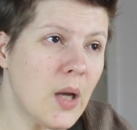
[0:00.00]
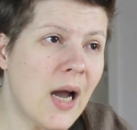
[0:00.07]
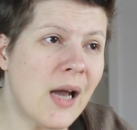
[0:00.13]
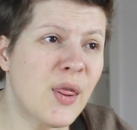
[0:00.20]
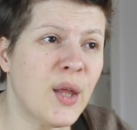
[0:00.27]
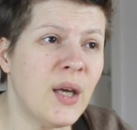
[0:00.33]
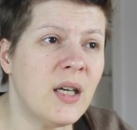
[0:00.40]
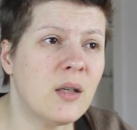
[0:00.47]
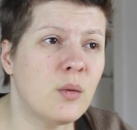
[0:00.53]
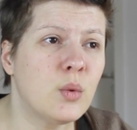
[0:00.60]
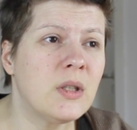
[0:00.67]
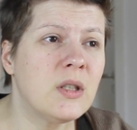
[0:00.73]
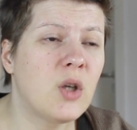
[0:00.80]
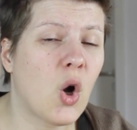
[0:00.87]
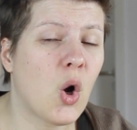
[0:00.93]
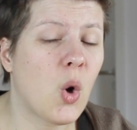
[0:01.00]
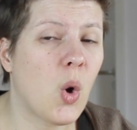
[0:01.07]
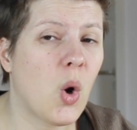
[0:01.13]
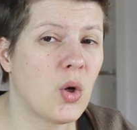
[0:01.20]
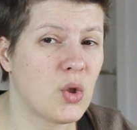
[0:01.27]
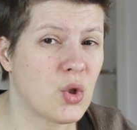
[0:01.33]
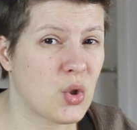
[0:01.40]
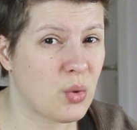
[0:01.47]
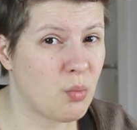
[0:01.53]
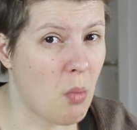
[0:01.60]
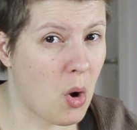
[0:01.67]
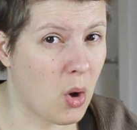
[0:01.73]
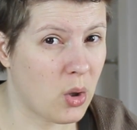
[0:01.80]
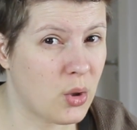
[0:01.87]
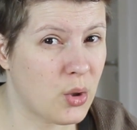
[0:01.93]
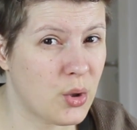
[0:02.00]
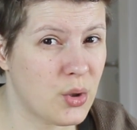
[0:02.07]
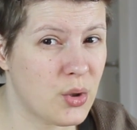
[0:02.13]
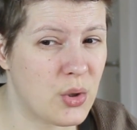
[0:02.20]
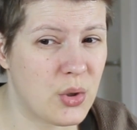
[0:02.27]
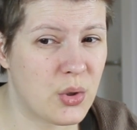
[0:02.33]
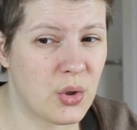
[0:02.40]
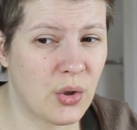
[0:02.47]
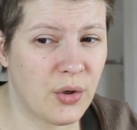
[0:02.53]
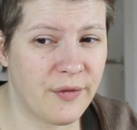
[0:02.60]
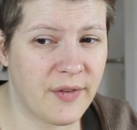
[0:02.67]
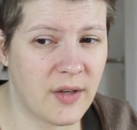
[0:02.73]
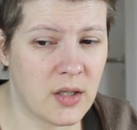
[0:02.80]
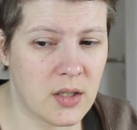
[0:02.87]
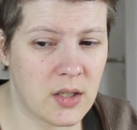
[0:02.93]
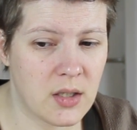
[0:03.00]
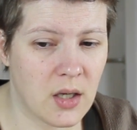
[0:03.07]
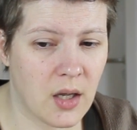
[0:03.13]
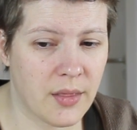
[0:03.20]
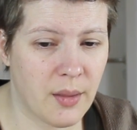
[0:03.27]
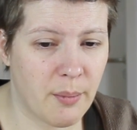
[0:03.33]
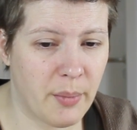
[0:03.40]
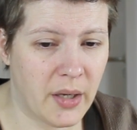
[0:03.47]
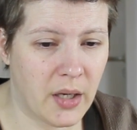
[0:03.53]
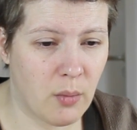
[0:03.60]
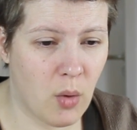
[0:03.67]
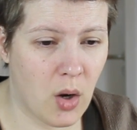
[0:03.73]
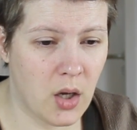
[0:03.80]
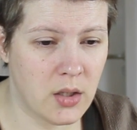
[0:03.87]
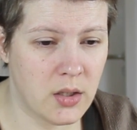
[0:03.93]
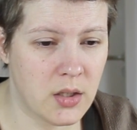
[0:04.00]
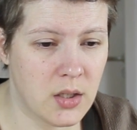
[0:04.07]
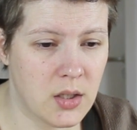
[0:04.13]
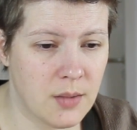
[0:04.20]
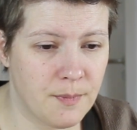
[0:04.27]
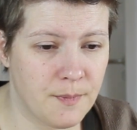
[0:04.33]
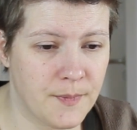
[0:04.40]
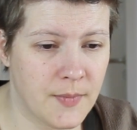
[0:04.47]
I think I will go on a smaller surface, not the big ones,